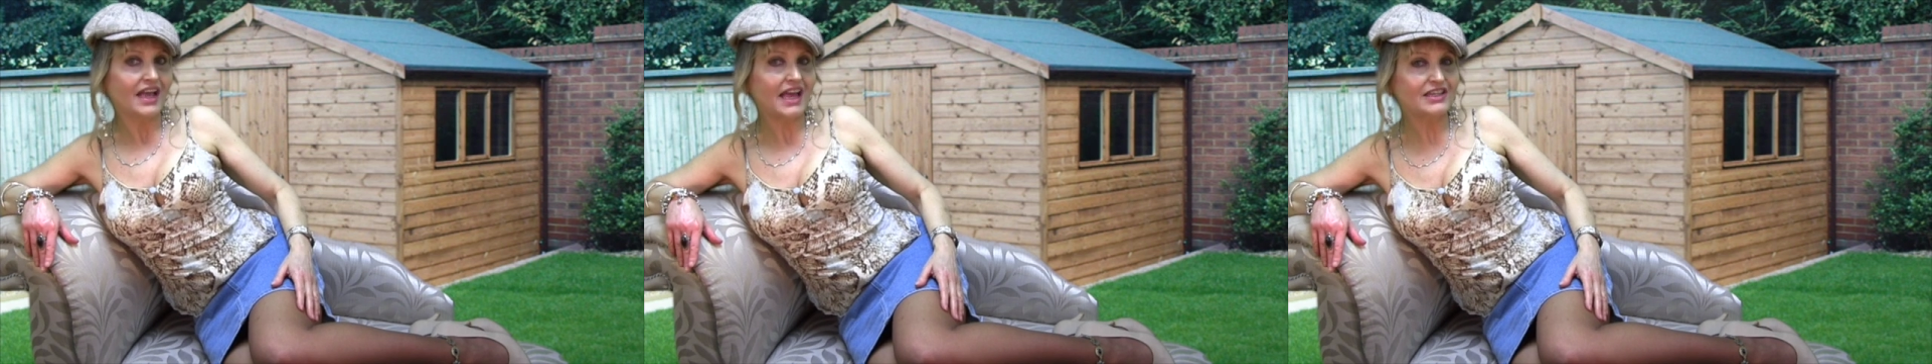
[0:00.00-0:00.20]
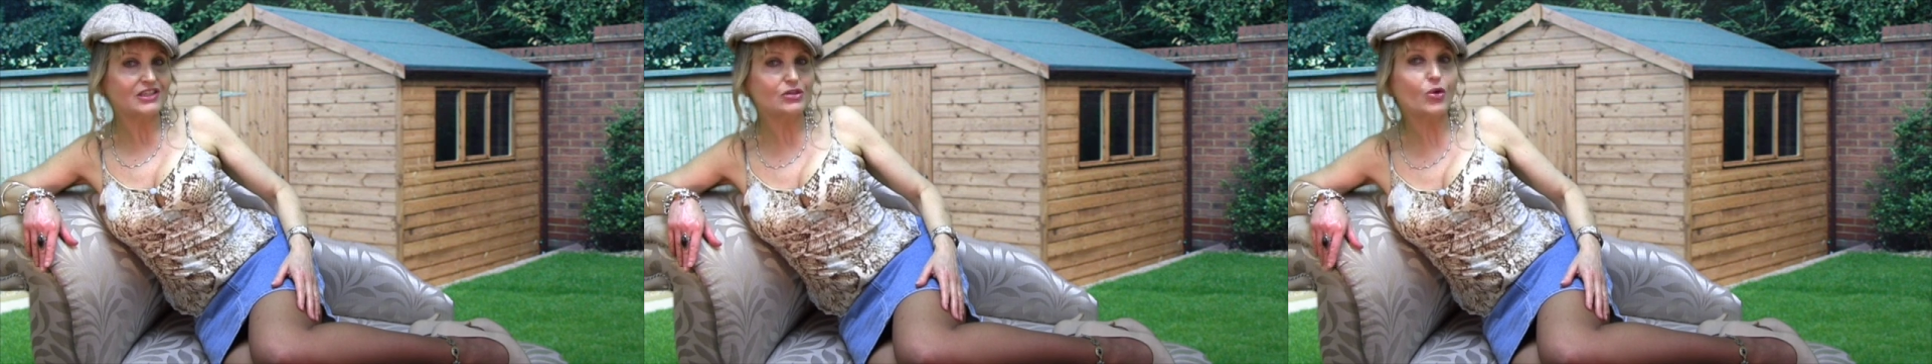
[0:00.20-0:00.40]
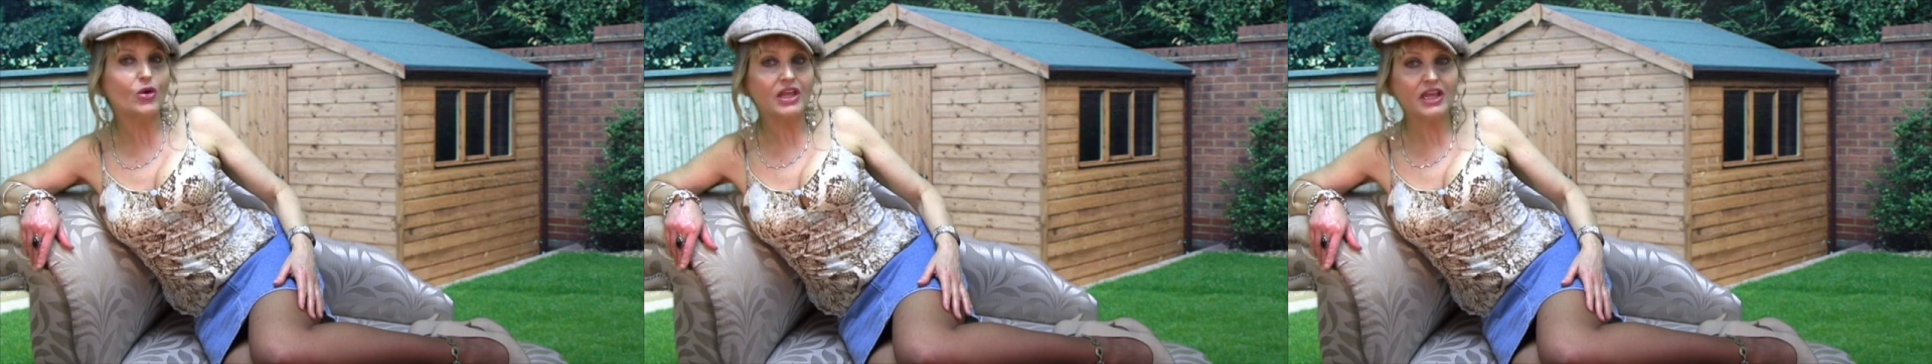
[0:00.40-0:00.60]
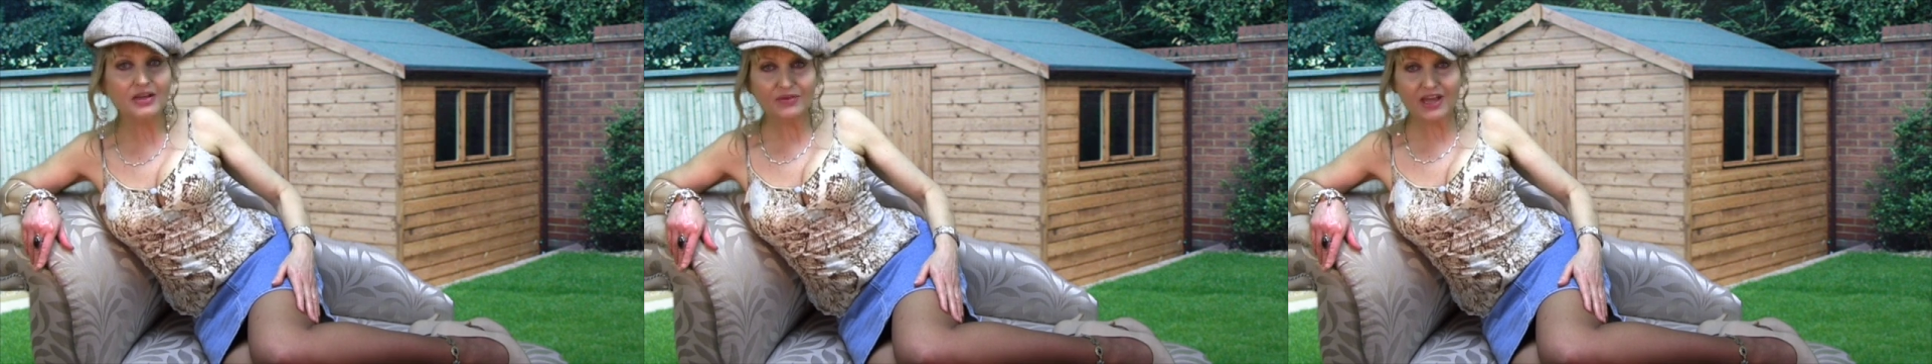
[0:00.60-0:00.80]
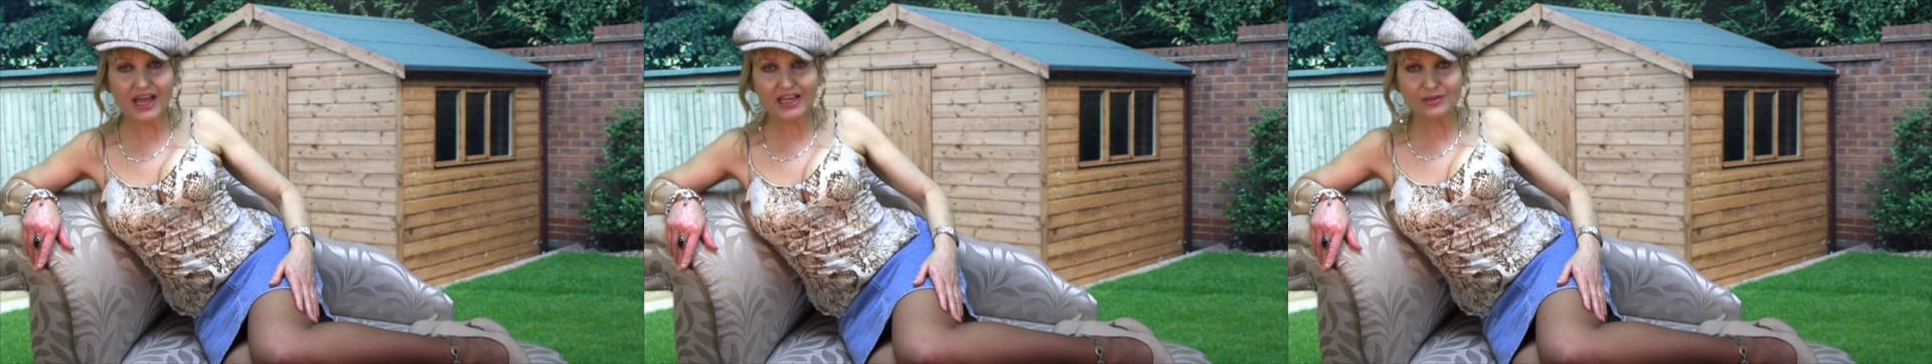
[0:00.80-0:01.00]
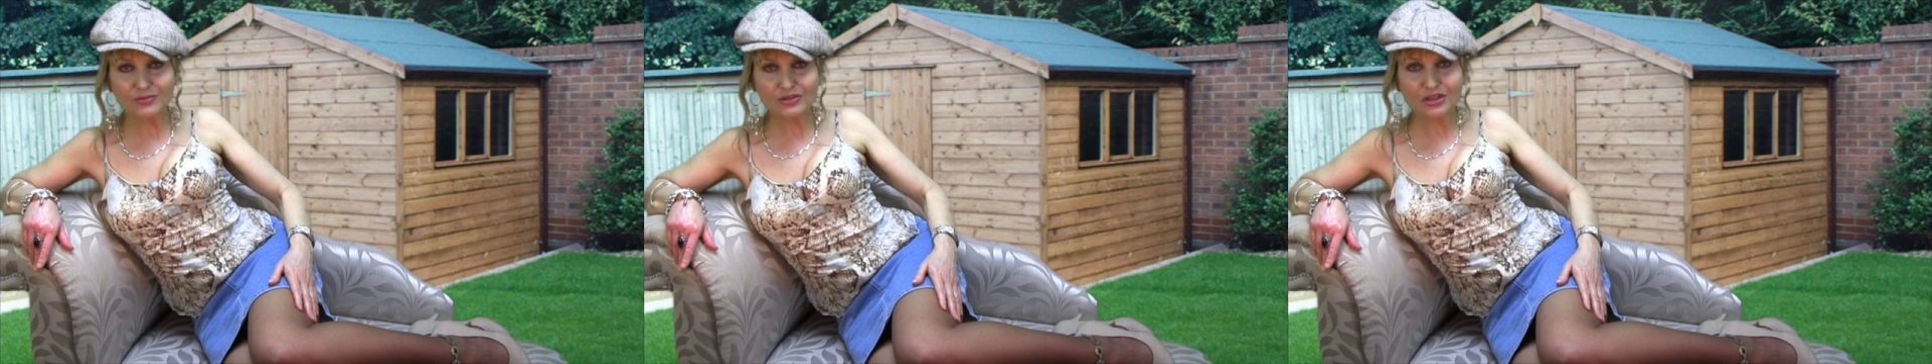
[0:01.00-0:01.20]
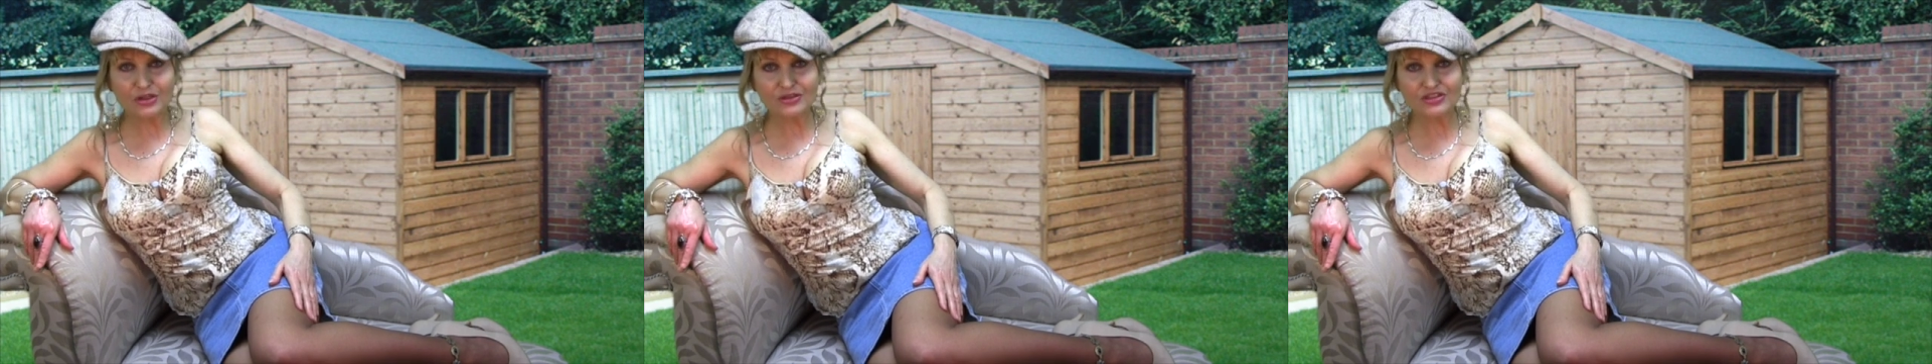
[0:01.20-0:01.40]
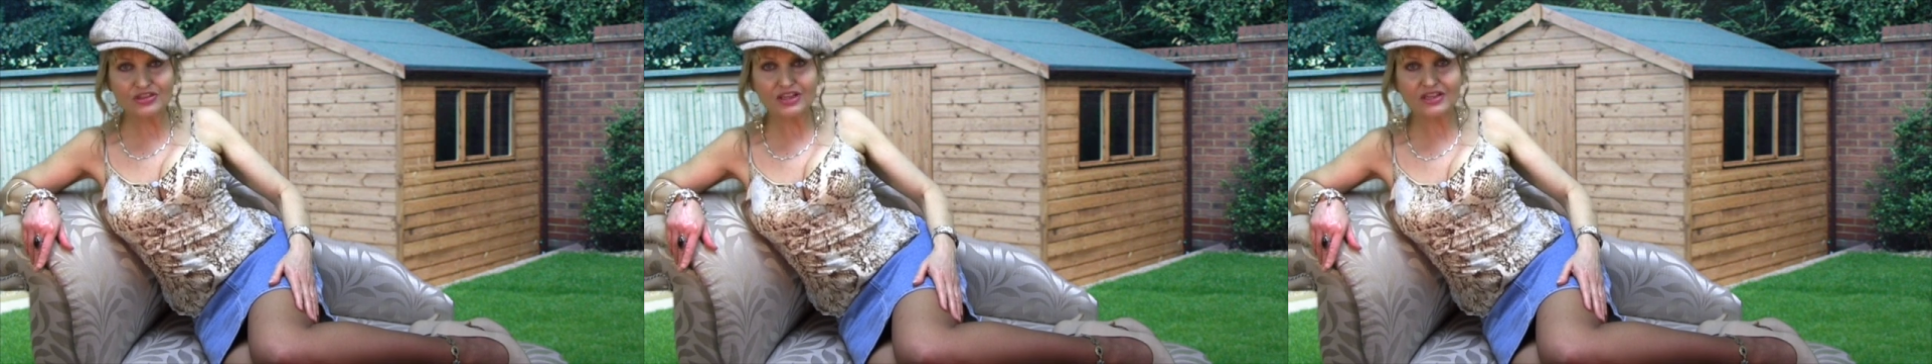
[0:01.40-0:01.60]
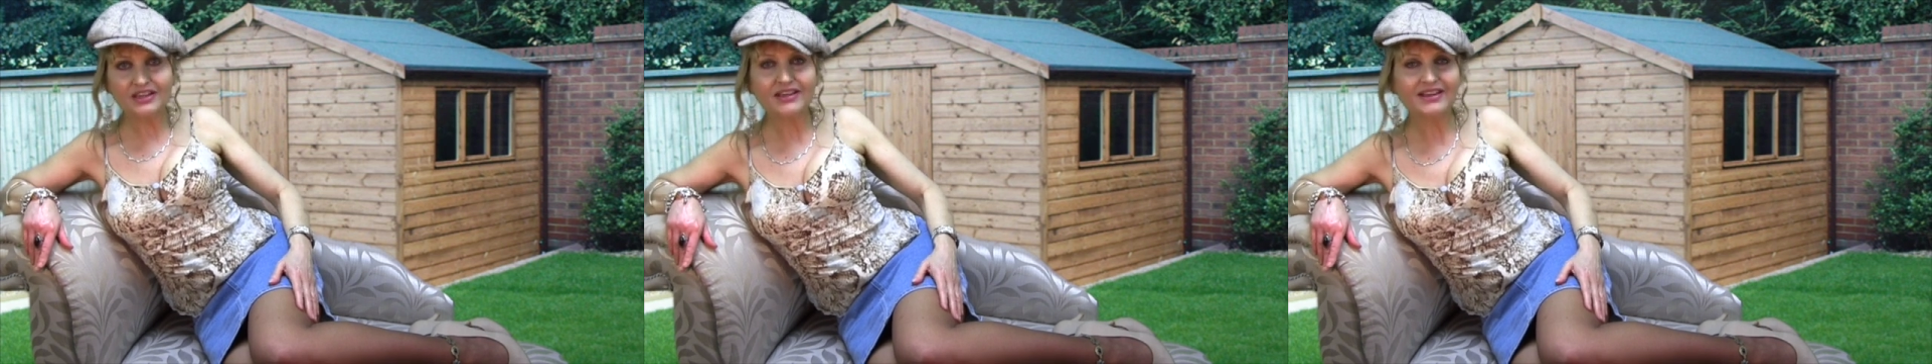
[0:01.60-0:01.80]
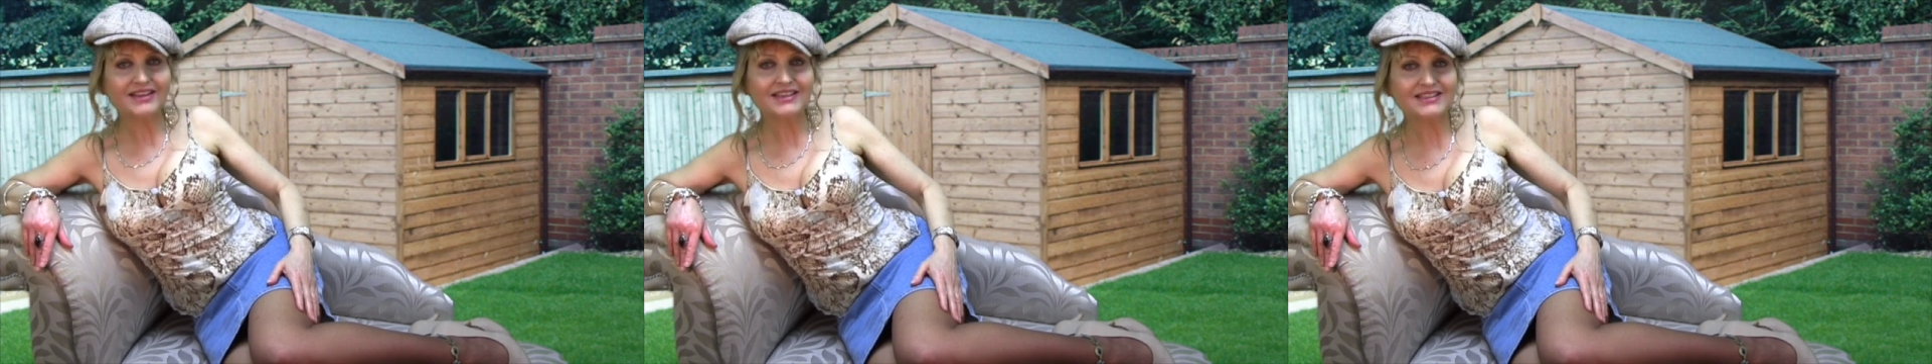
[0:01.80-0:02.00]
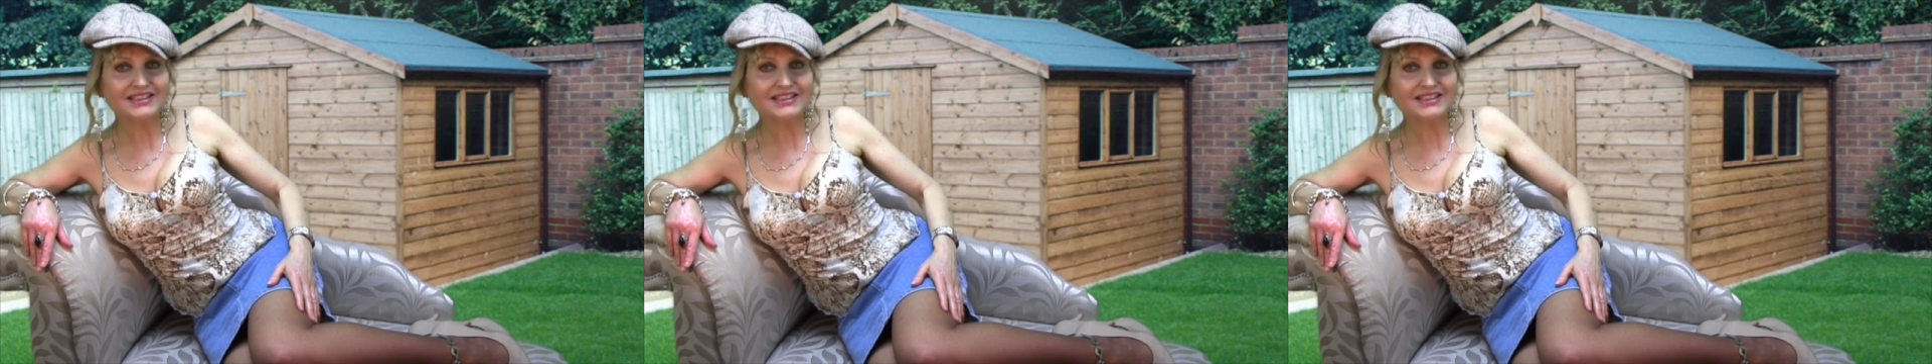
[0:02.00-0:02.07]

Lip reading: And talking of Adam Johnson,